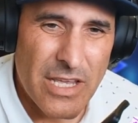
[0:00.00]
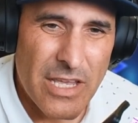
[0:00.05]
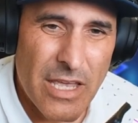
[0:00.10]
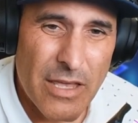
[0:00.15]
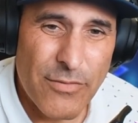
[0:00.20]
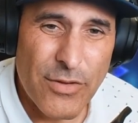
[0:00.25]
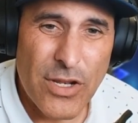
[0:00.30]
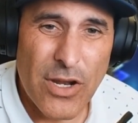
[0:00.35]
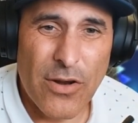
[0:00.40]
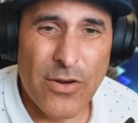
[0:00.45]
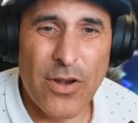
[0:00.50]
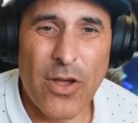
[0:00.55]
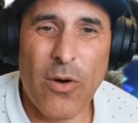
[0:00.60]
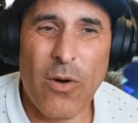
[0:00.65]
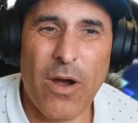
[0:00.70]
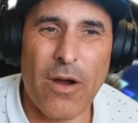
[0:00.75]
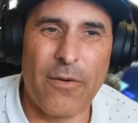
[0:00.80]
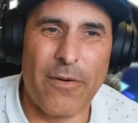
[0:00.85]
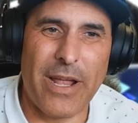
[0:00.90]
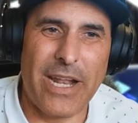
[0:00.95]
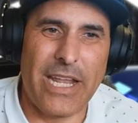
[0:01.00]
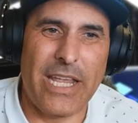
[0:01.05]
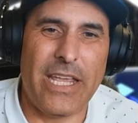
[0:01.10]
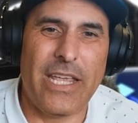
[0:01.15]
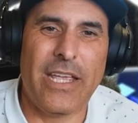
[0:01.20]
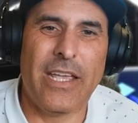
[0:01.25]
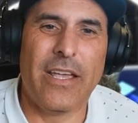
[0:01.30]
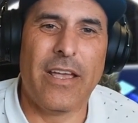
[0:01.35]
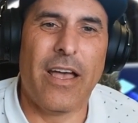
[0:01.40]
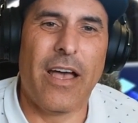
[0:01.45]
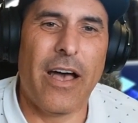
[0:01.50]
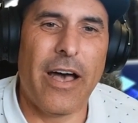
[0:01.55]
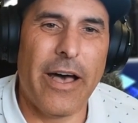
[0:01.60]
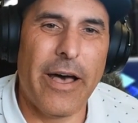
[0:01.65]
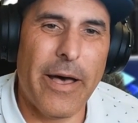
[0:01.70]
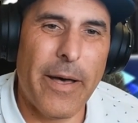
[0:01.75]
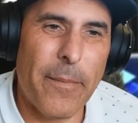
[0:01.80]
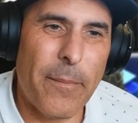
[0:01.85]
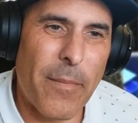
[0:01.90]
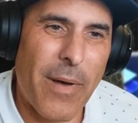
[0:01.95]
If you don't know already,
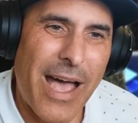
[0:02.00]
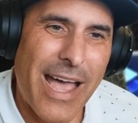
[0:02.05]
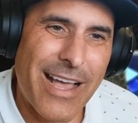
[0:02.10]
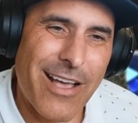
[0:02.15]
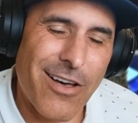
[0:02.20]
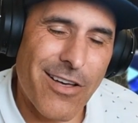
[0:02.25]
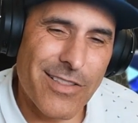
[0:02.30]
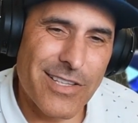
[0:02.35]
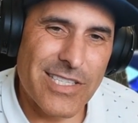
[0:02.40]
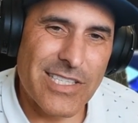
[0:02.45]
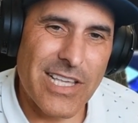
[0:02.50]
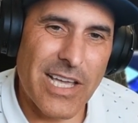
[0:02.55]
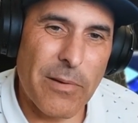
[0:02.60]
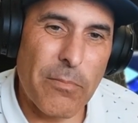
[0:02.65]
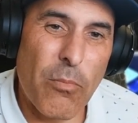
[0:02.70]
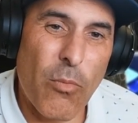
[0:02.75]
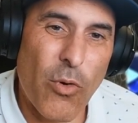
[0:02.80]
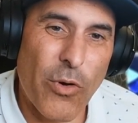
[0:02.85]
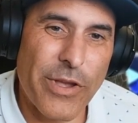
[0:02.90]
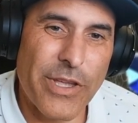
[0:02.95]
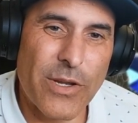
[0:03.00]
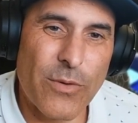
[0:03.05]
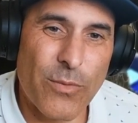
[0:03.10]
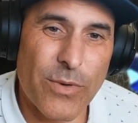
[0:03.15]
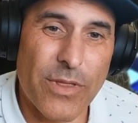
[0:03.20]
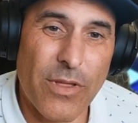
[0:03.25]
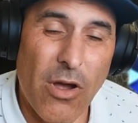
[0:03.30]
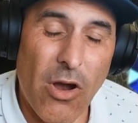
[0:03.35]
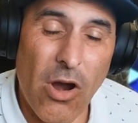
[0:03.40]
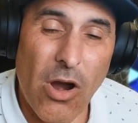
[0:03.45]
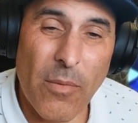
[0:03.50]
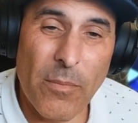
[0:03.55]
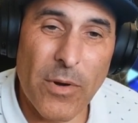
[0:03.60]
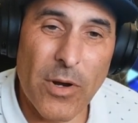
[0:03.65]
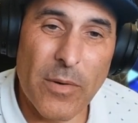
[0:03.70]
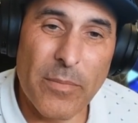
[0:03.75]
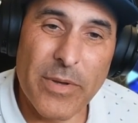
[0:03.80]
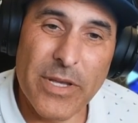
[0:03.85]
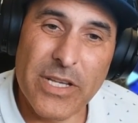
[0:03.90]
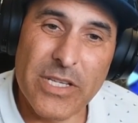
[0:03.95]
I call this deck Moyen with
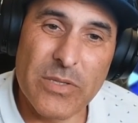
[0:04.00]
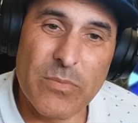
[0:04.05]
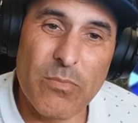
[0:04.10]
Armor because